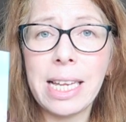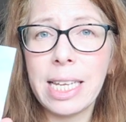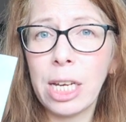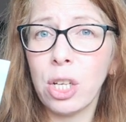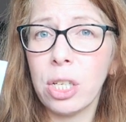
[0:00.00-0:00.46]

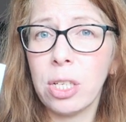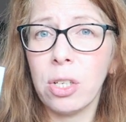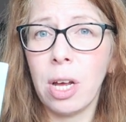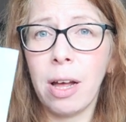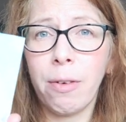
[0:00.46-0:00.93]
guess I
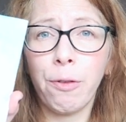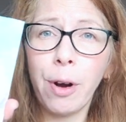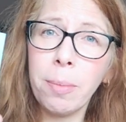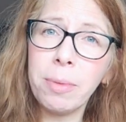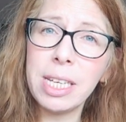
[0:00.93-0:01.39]
could uh,
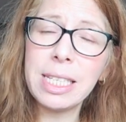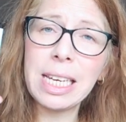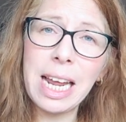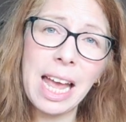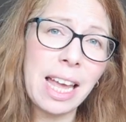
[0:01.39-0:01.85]
frame
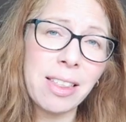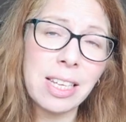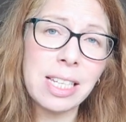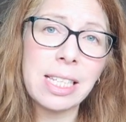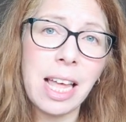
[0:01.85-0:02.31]
this and hang
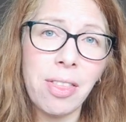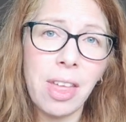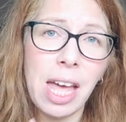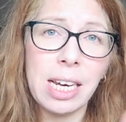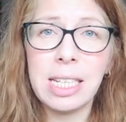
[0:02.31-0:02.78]
this
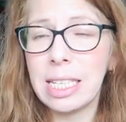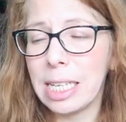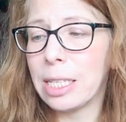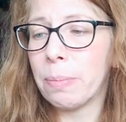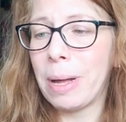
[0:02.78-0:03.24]
and then in
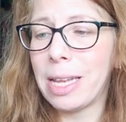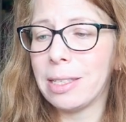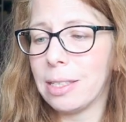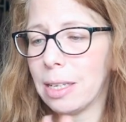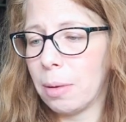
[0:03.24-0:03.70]
six
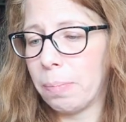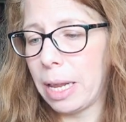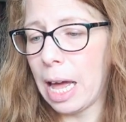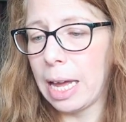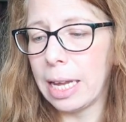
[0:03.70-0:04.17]
months
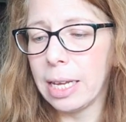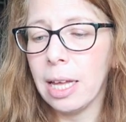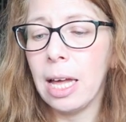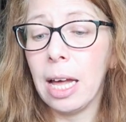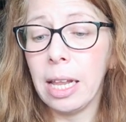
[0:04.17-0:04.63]
apply